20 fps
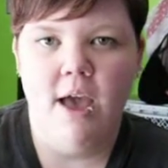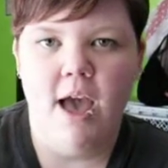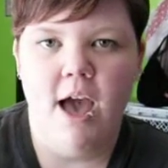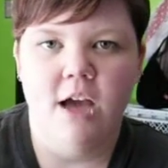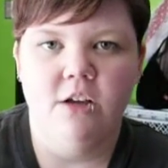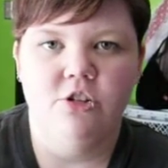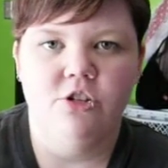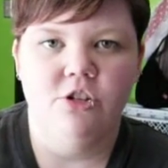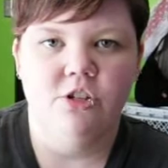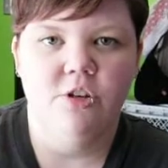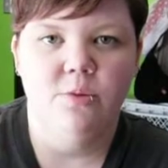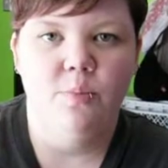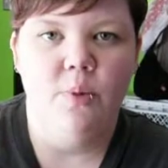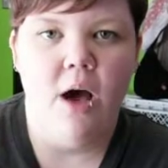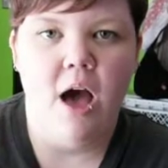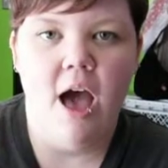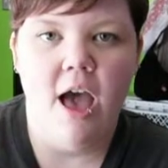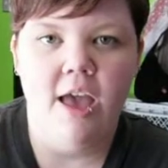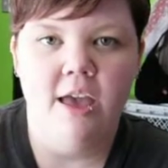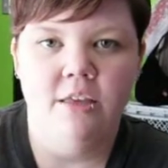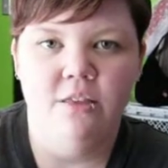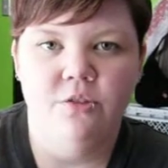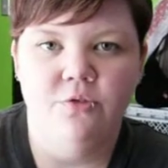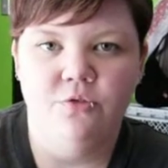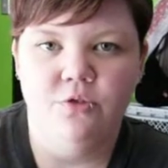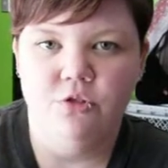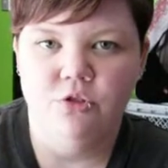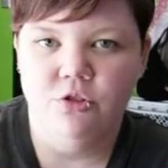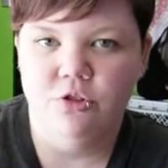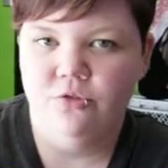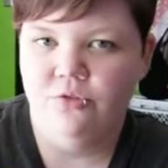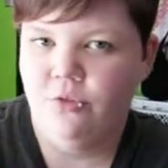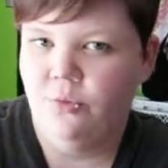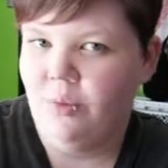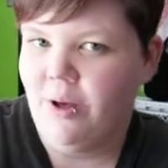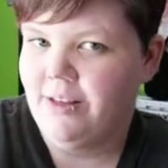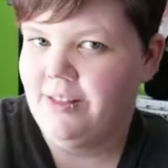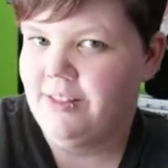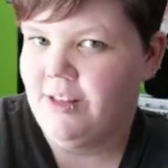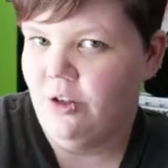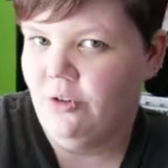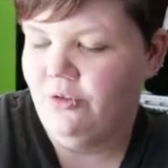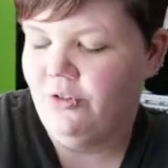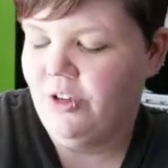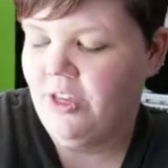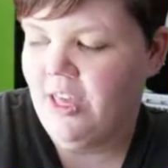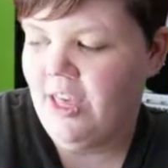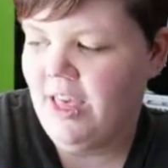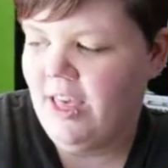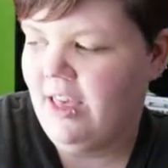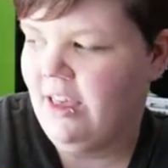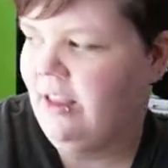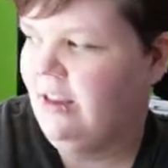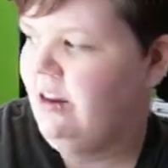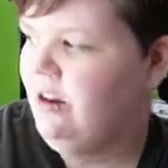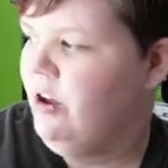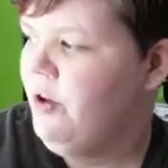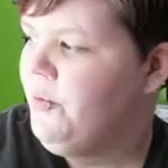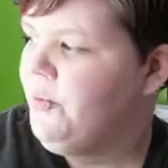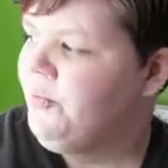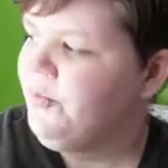actually buy in the future for myself again.